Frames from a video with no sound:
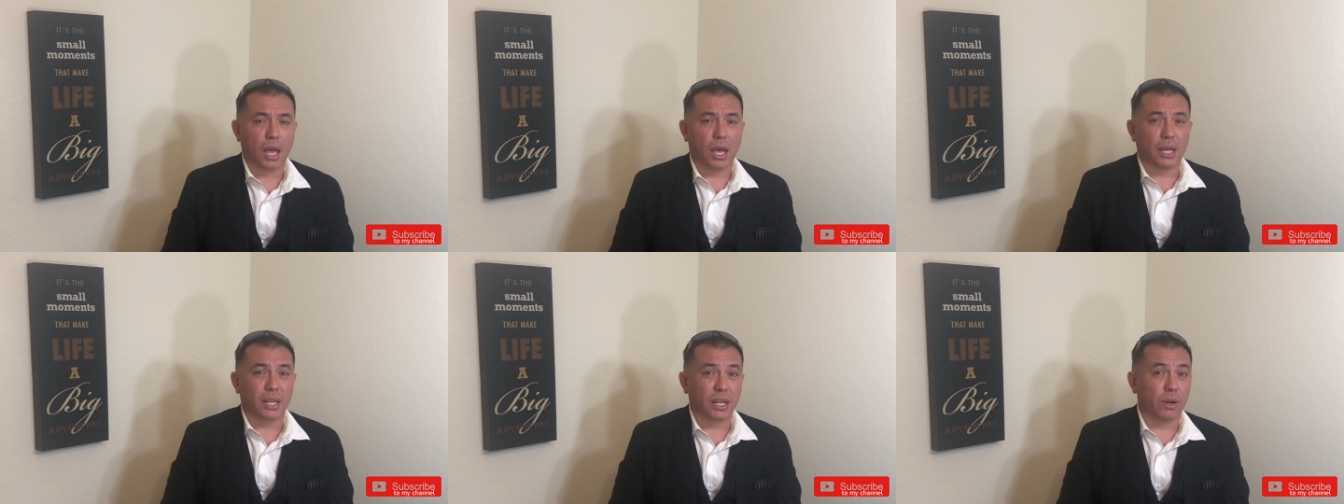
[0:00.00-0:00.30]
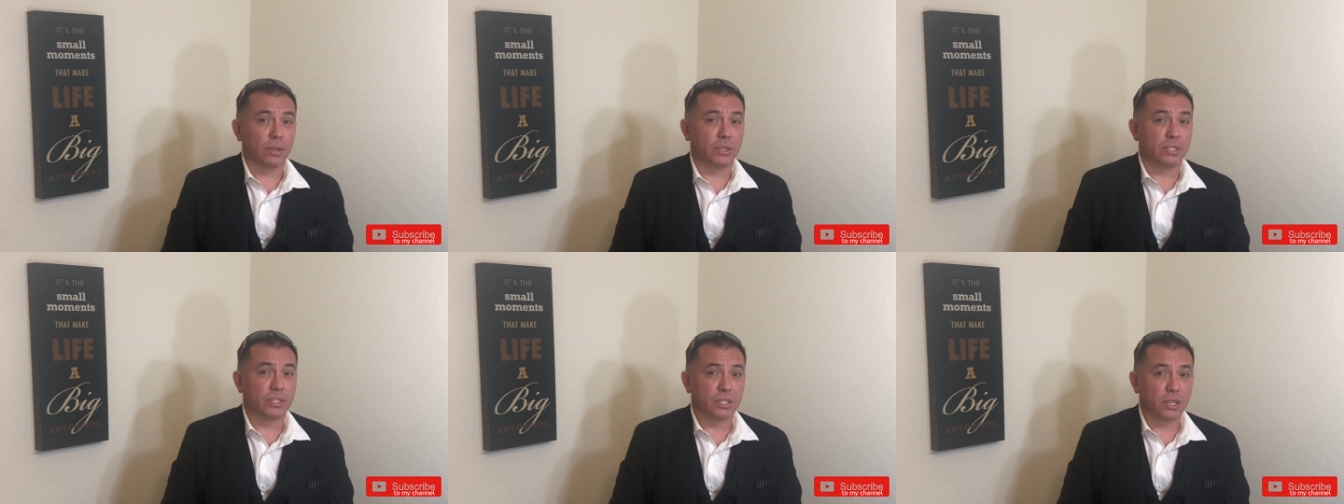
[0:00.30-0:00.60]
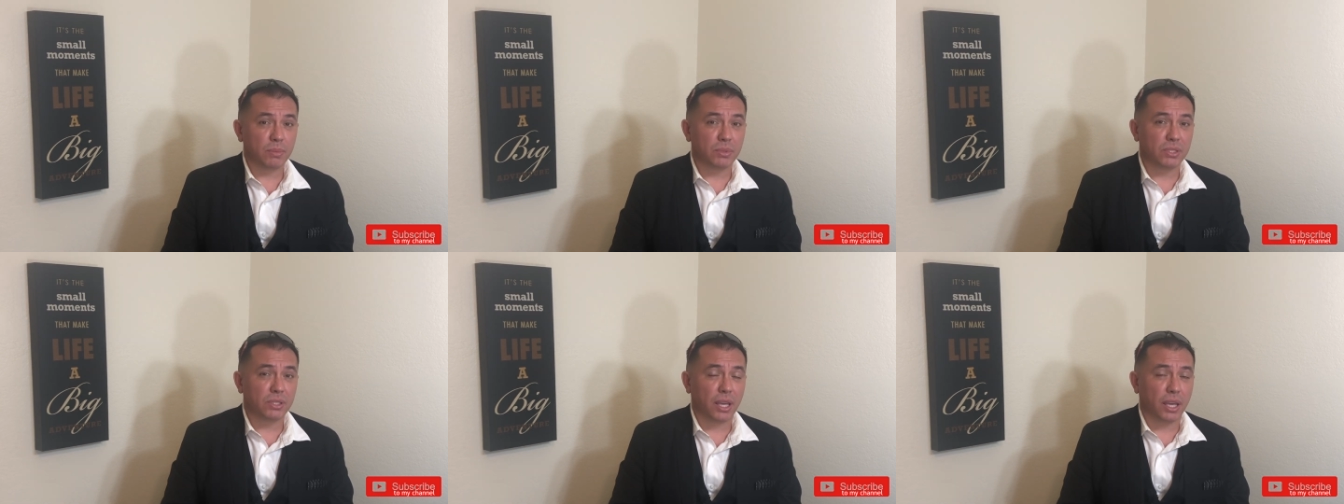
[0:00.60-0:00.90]
Now in
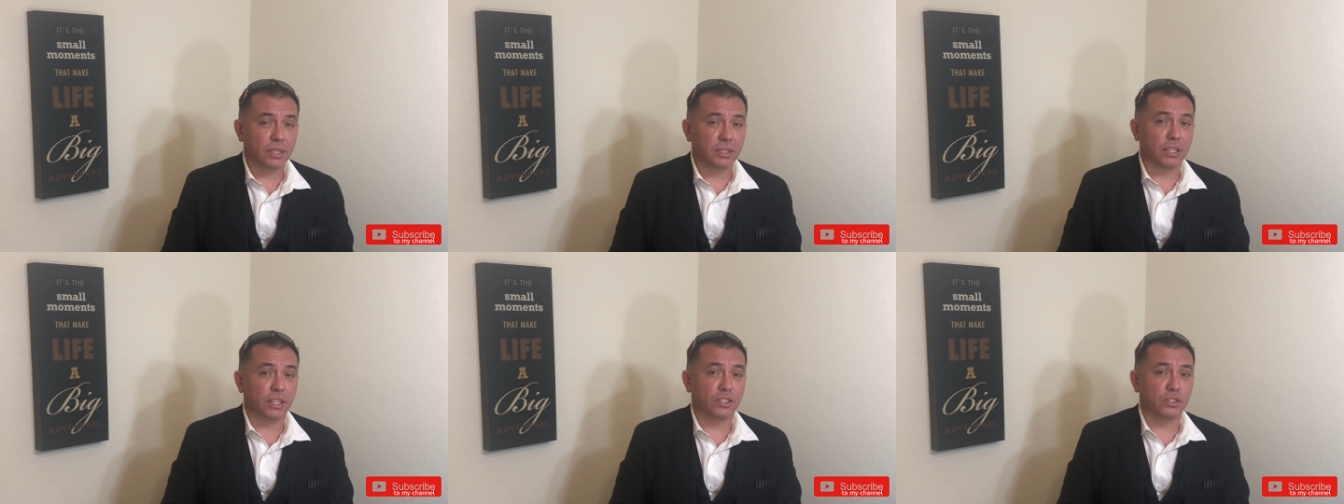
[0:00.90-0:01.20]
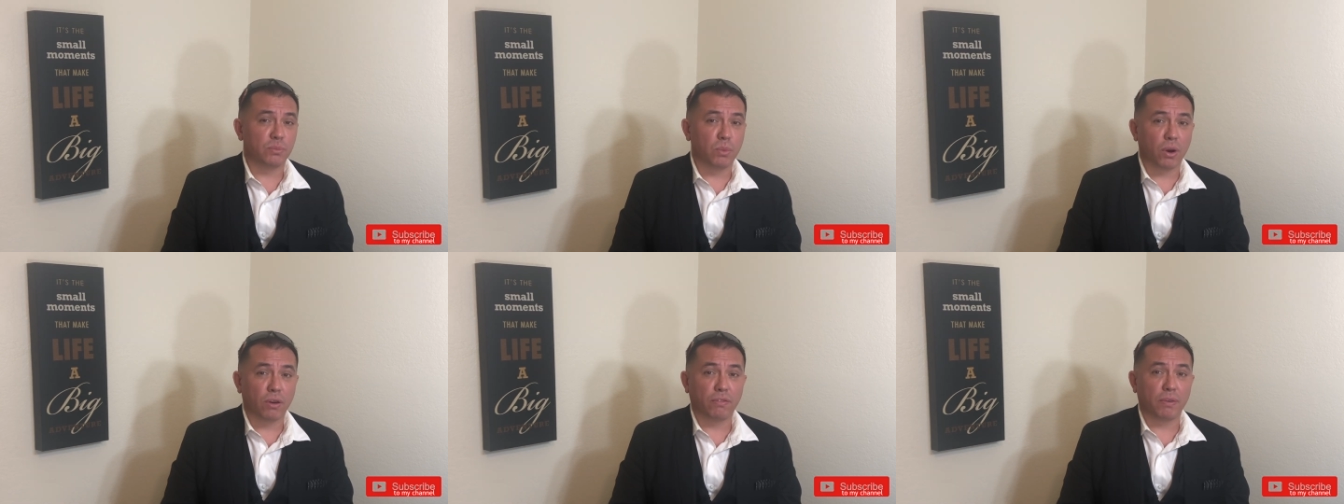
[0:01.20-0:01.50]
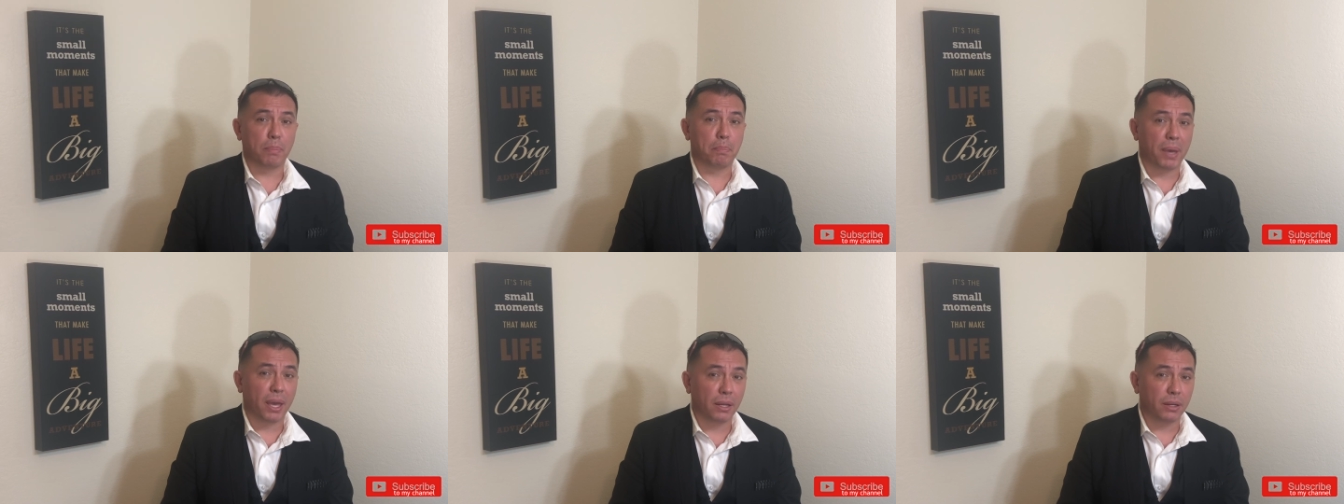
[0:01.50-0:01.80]
some states, it's more of
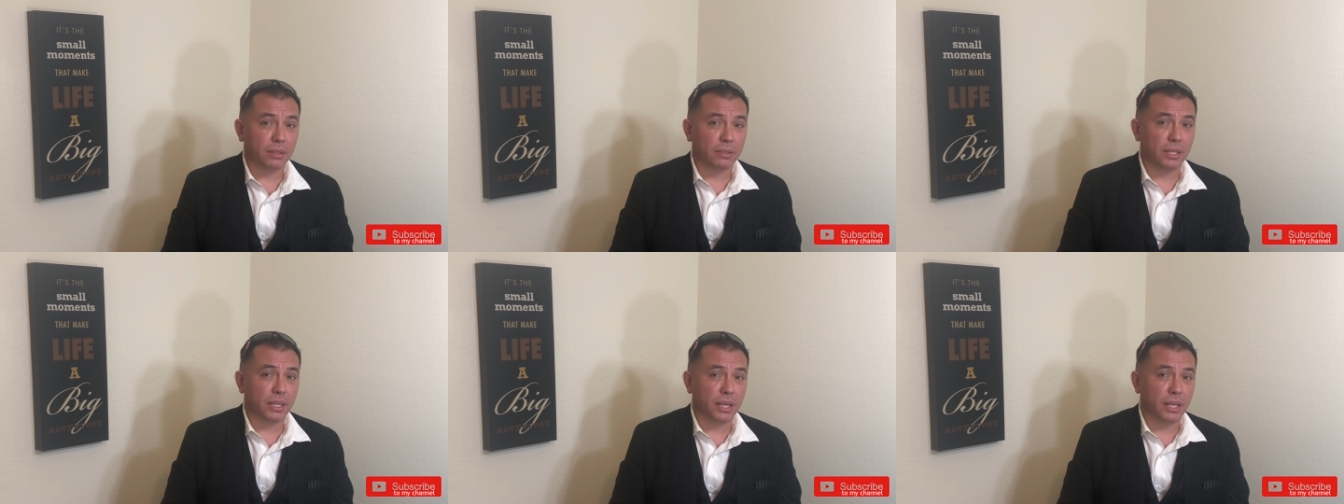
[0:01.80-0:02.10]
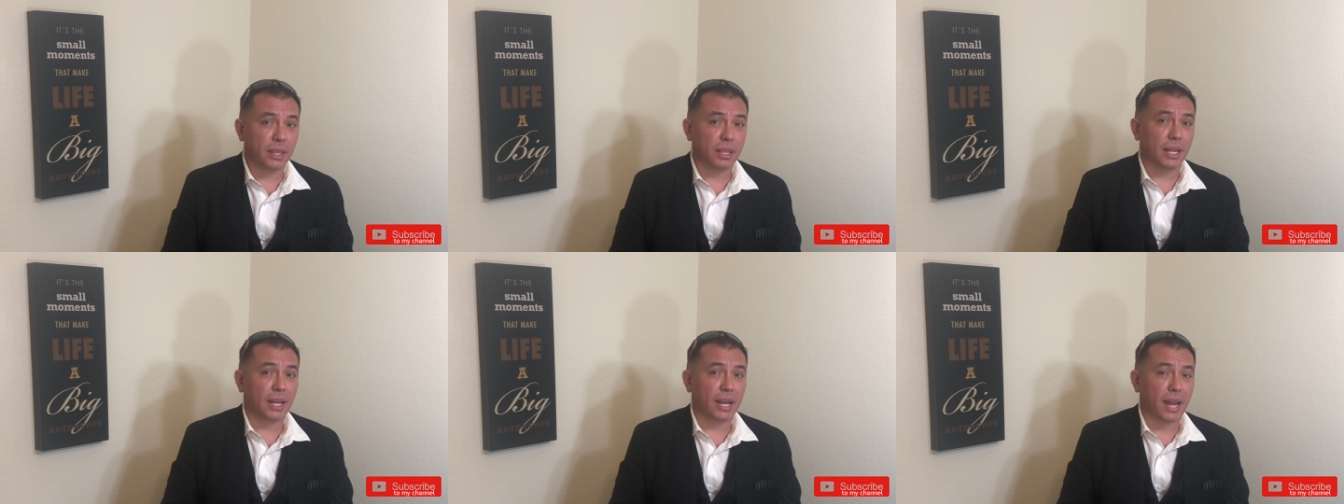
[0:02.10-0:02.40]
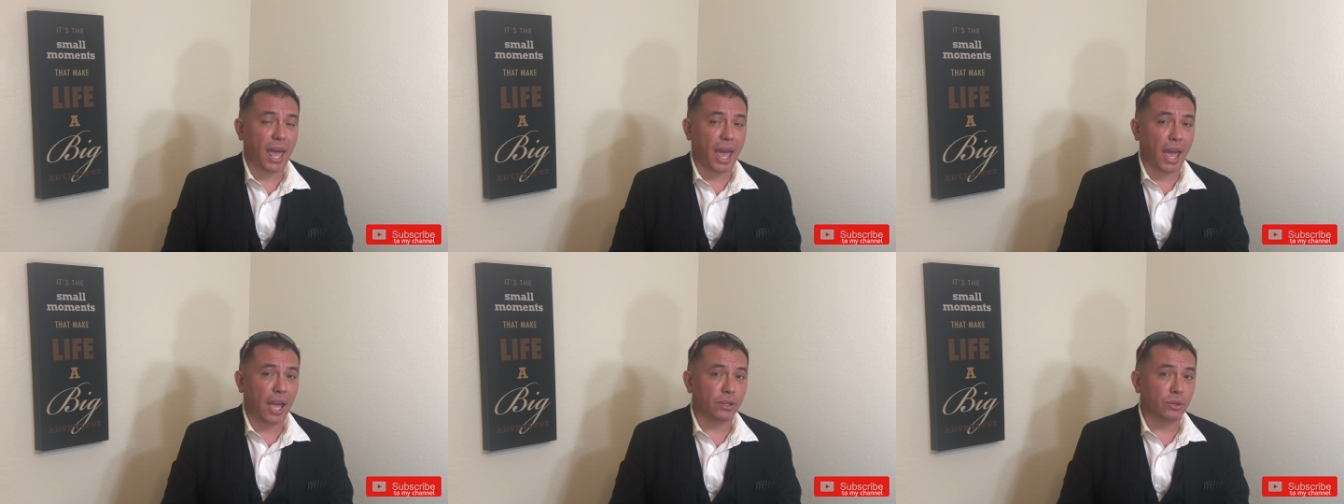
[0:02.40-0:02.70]
a penalty than an
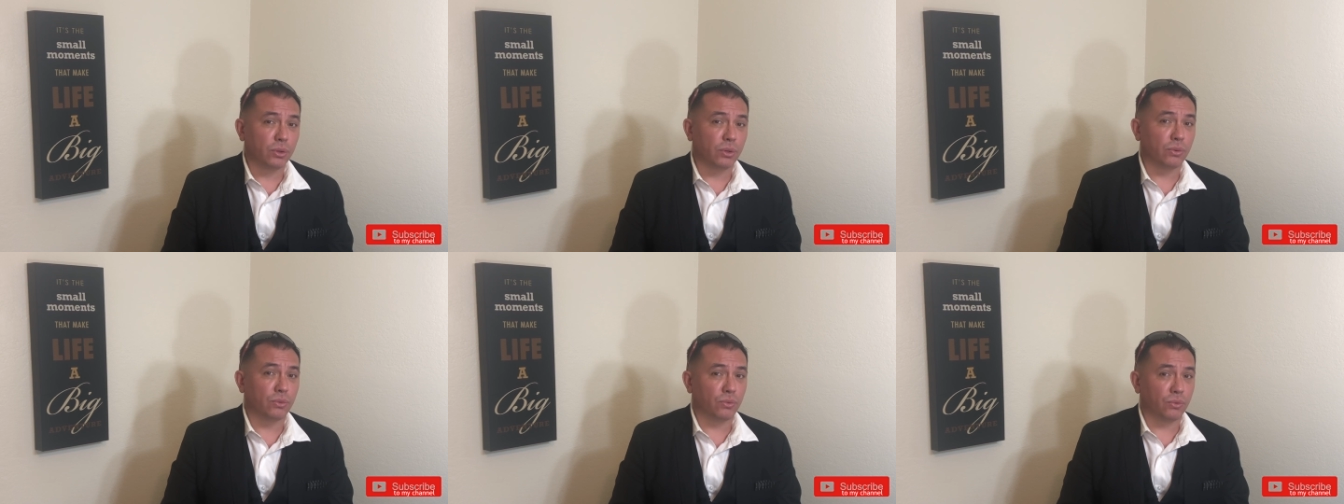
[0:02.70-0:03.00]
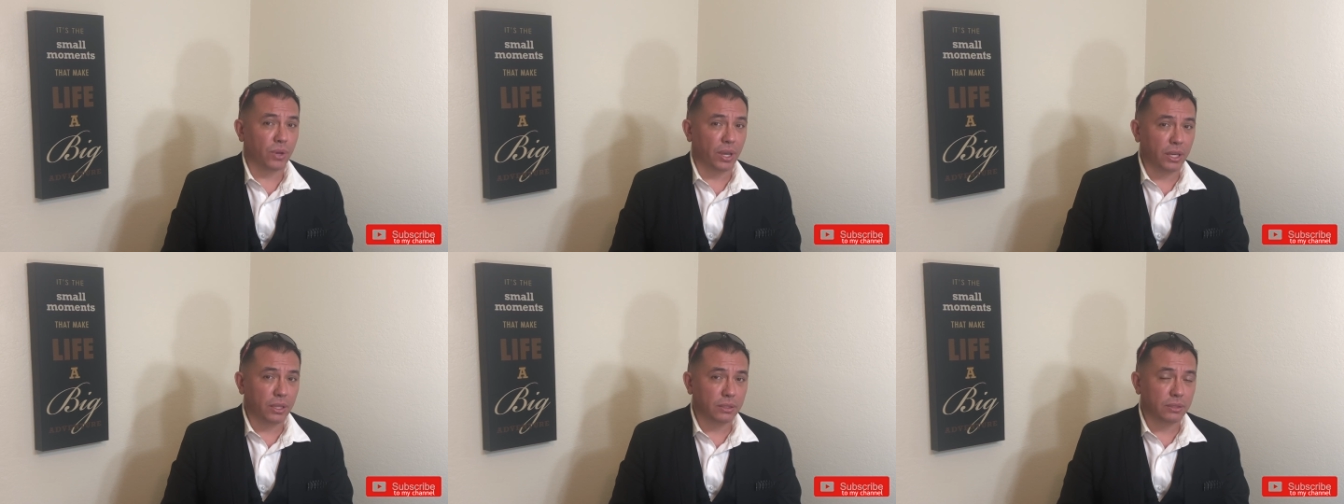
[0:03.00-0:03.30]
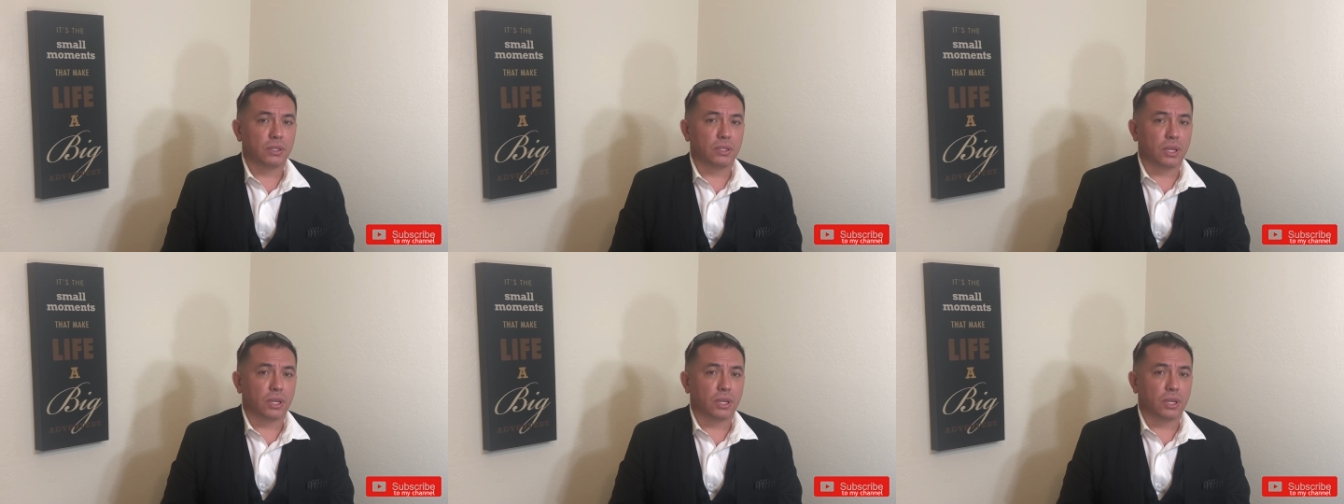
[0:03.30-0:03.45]
annual rate.